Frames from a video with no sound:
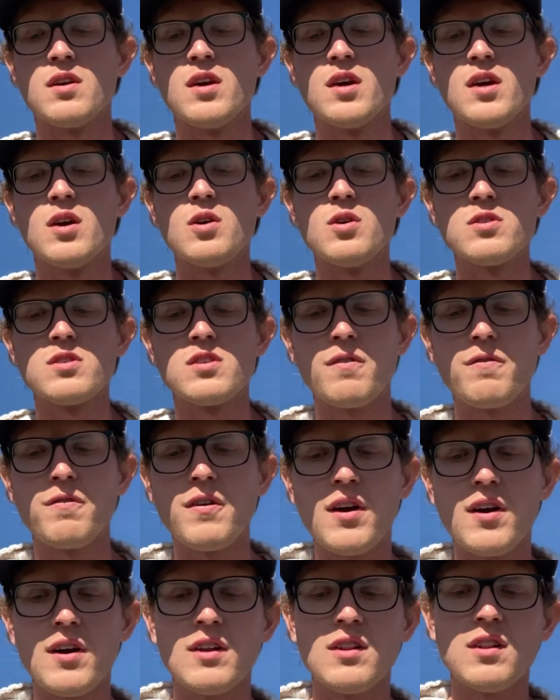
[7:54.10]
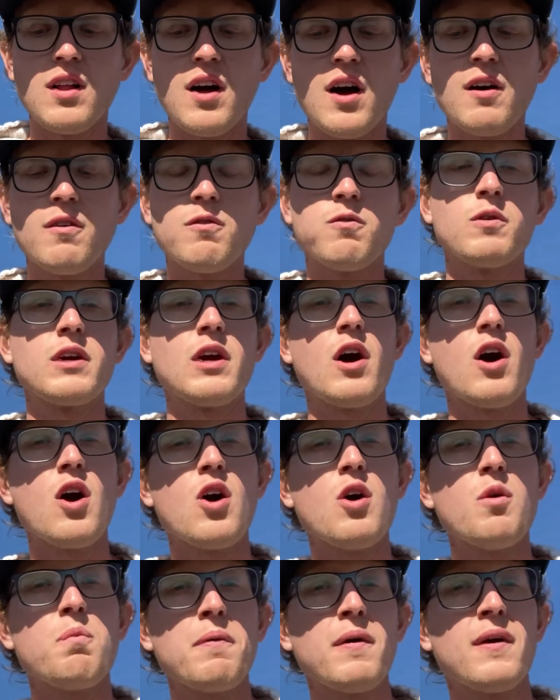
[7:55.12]
who is the very love we
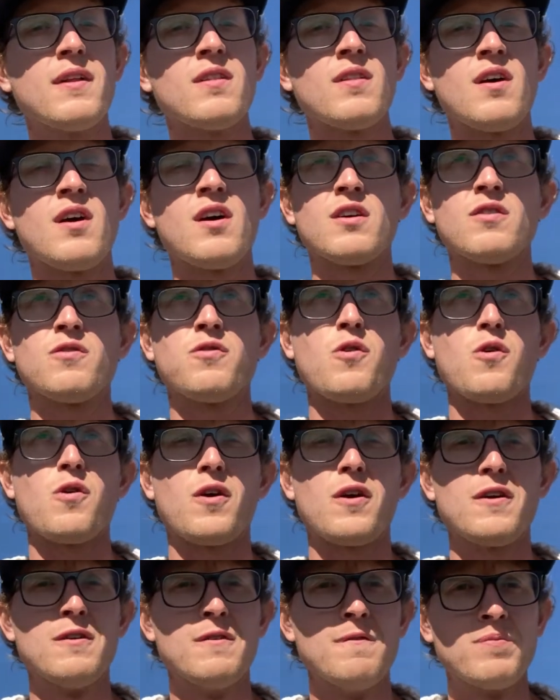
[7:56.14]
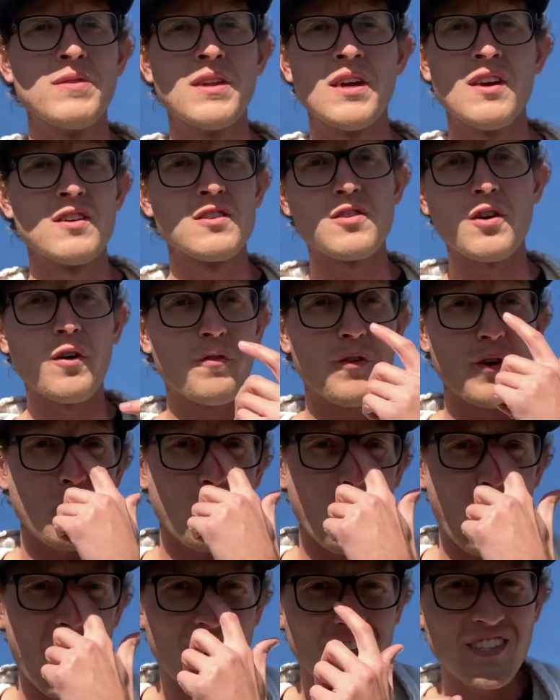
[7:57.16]
hope and long for. So if you're
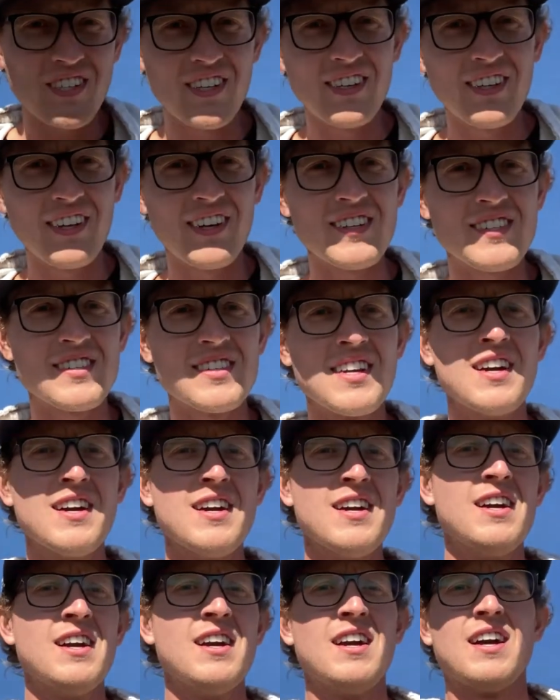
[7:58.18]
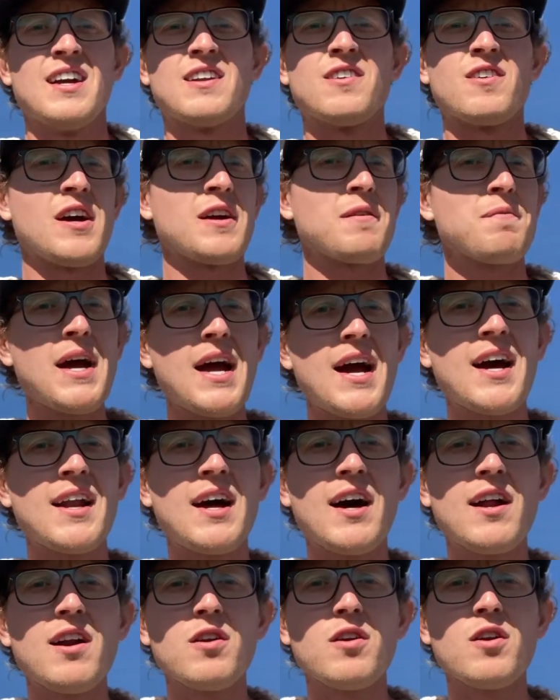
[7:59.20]
watching this and you're like, "Man,
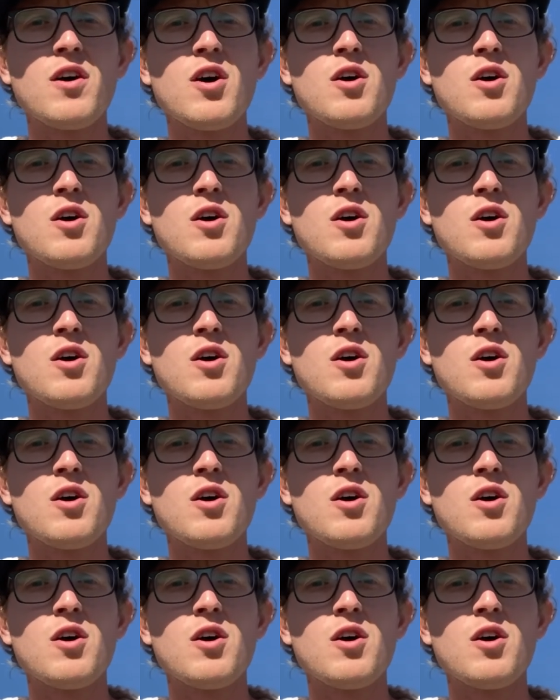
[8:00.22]
I don't know